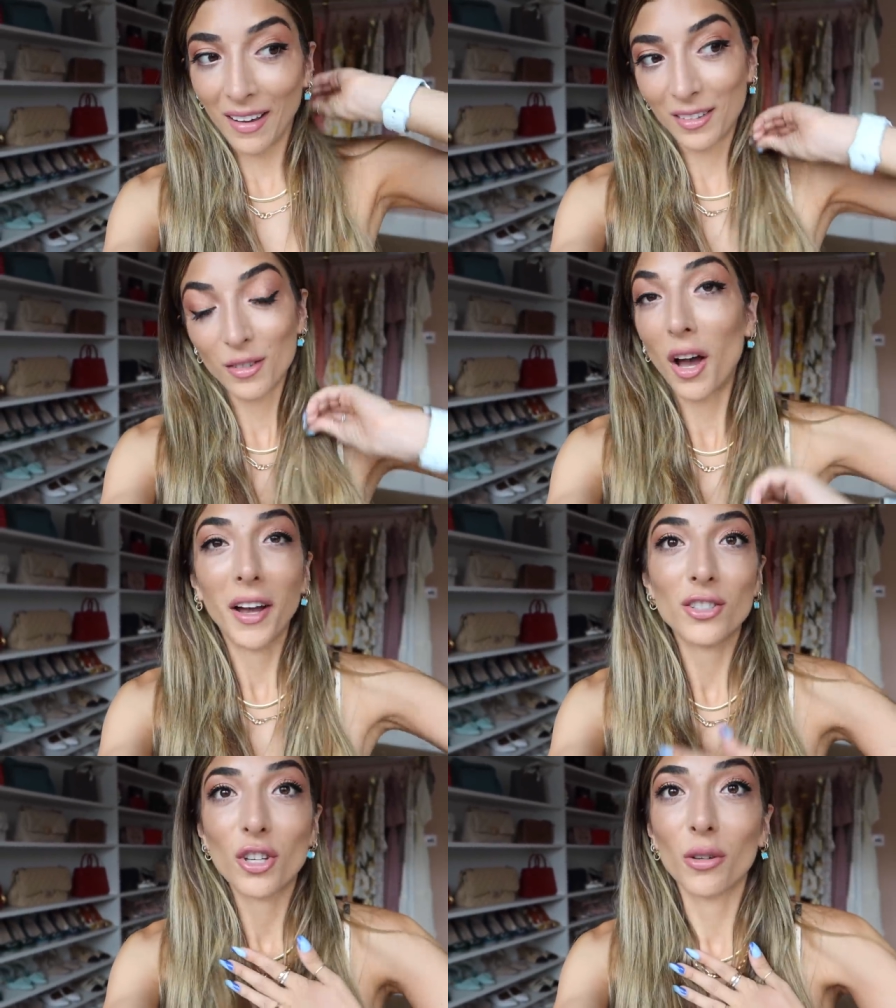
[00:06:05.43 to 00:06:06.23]
I,
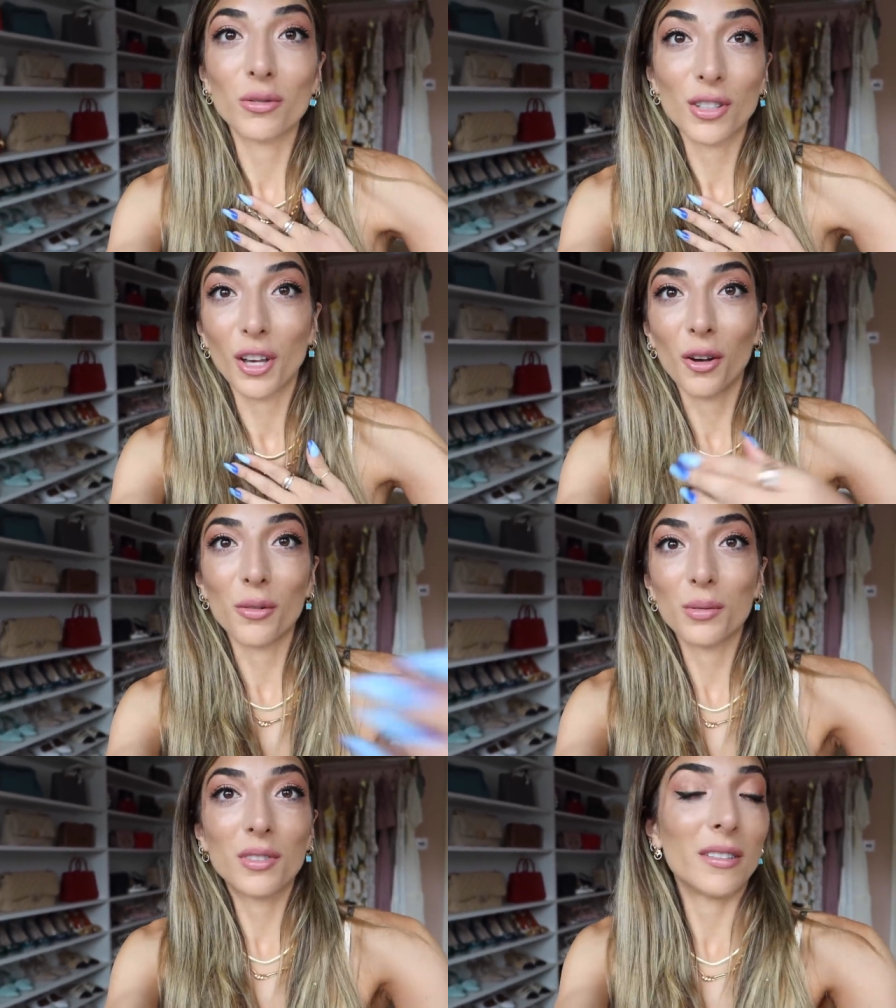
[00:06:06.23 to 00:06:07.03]
I chose to
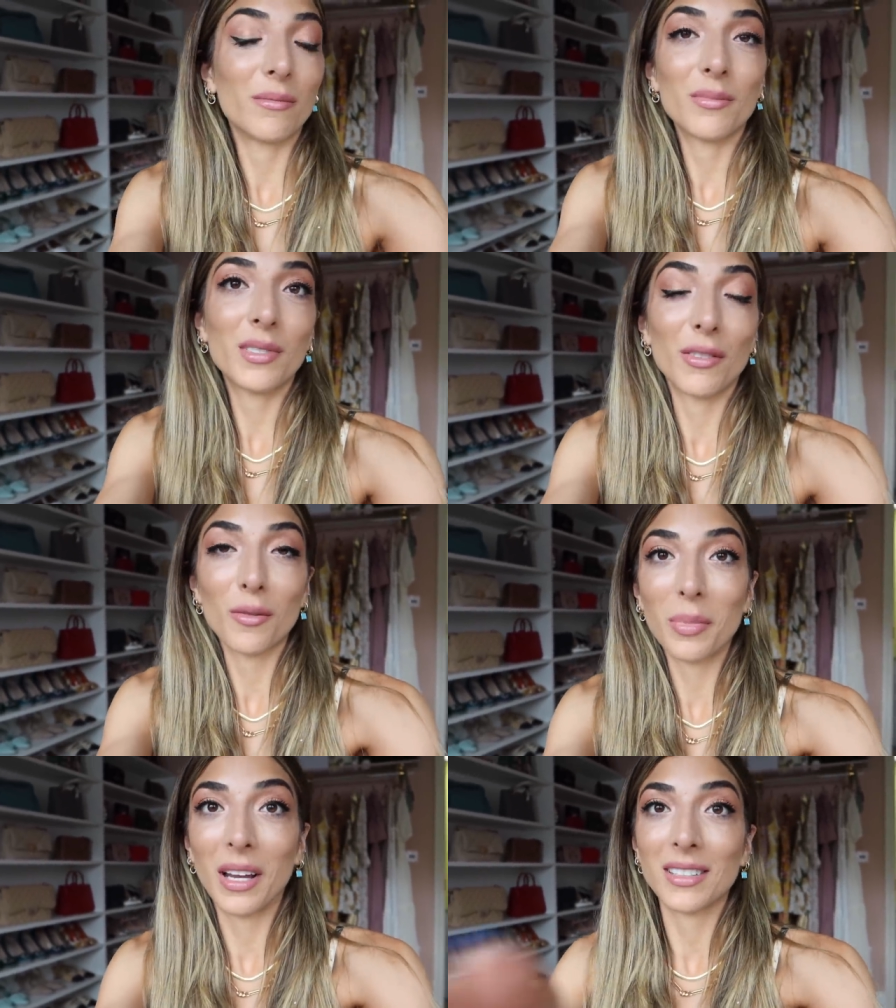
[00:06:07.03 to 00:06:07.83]
go to
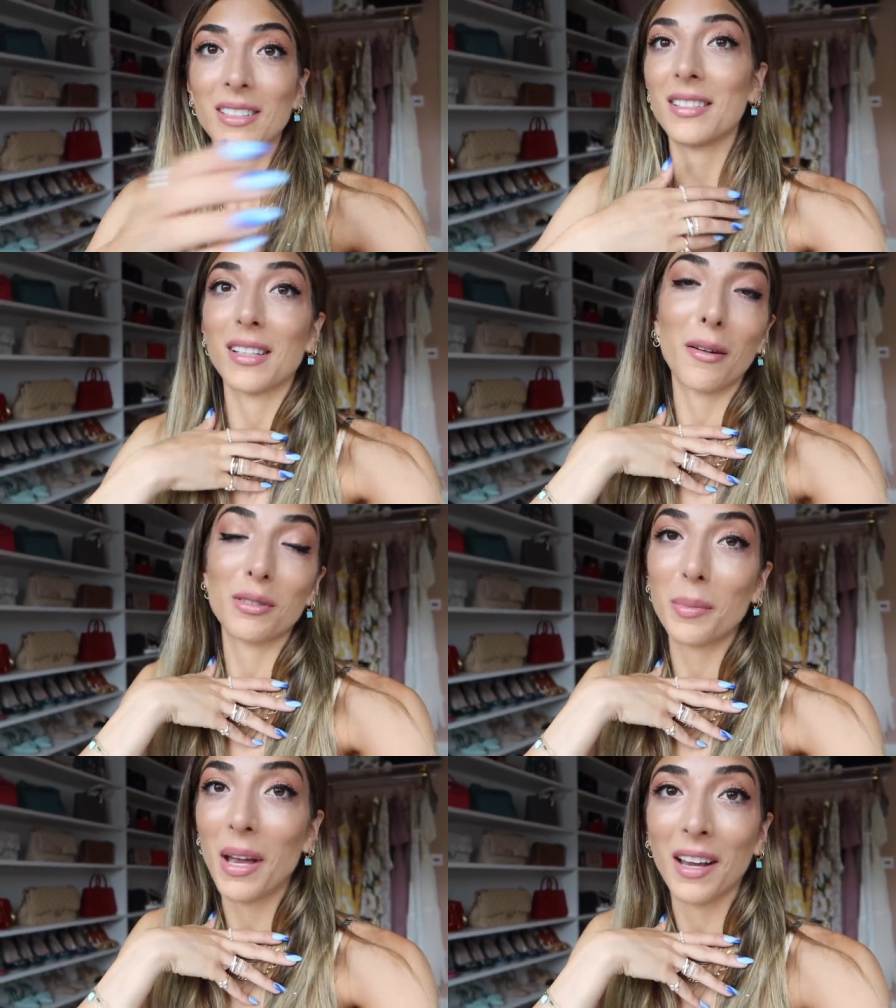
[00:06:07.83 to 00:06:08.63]
different places. I
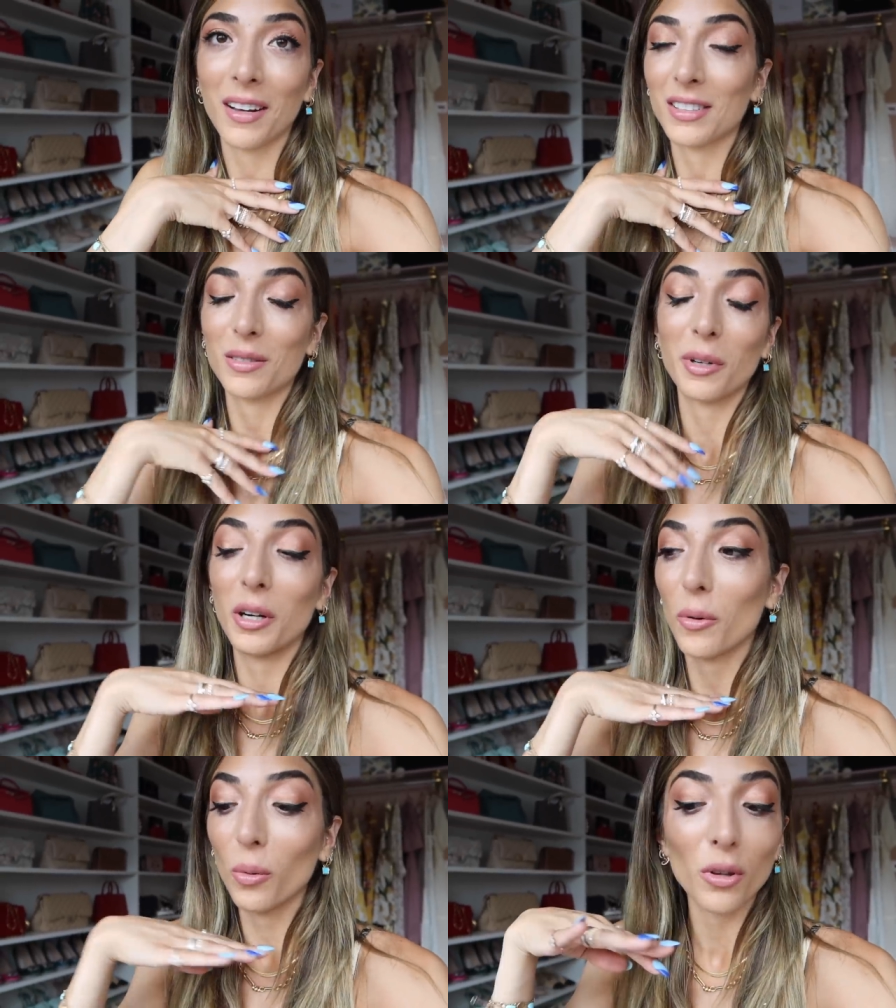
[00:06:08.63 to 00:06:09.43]
was a paying
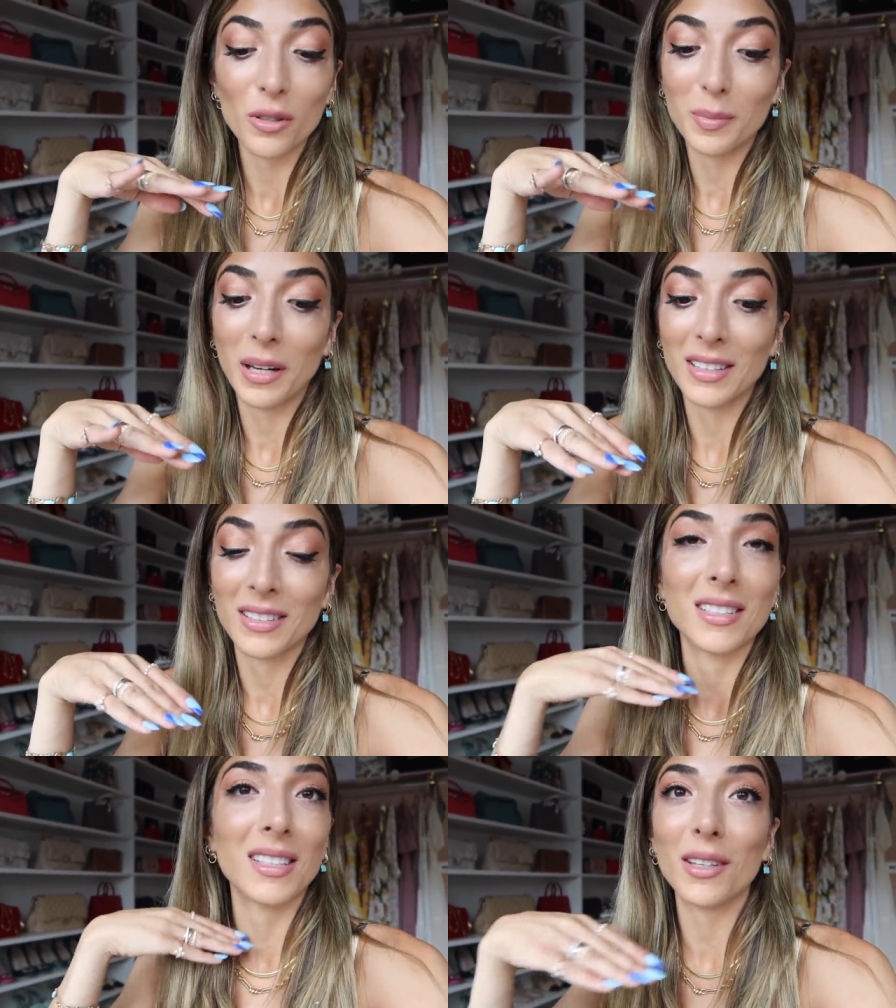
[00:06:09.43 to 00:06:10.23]
customer all those
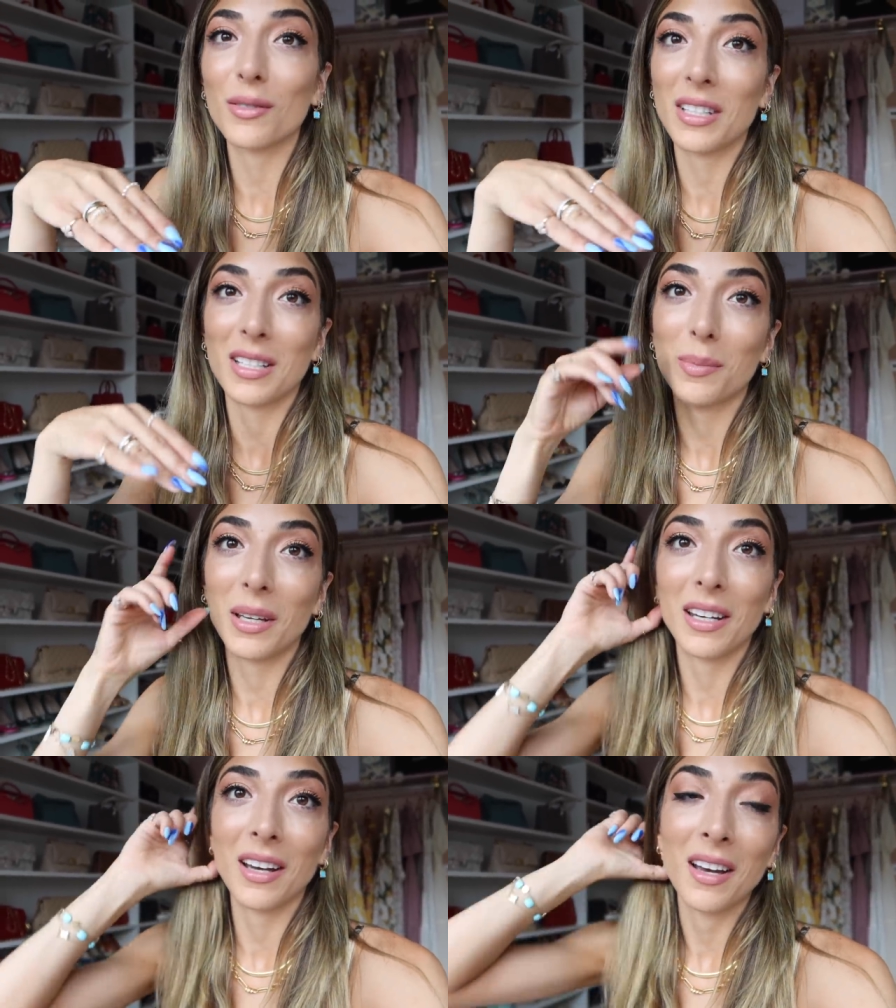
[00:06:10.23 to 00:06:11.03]
places, even
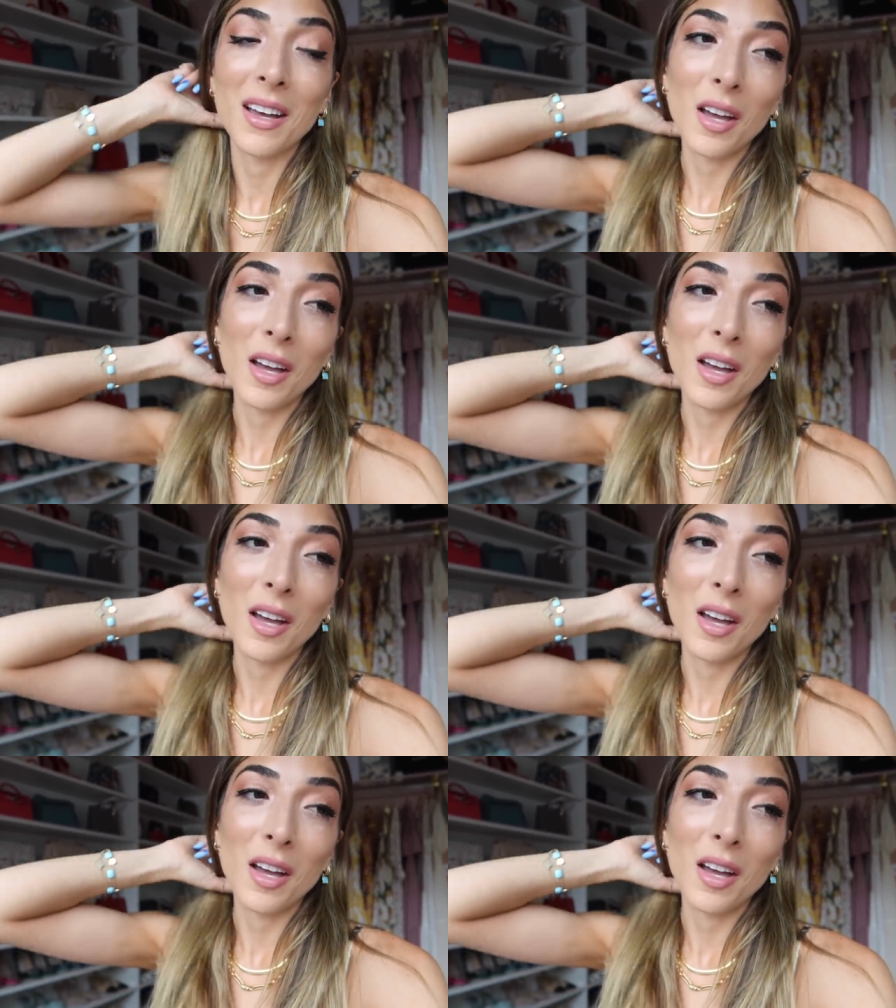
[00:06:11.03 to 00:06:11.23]
Despina.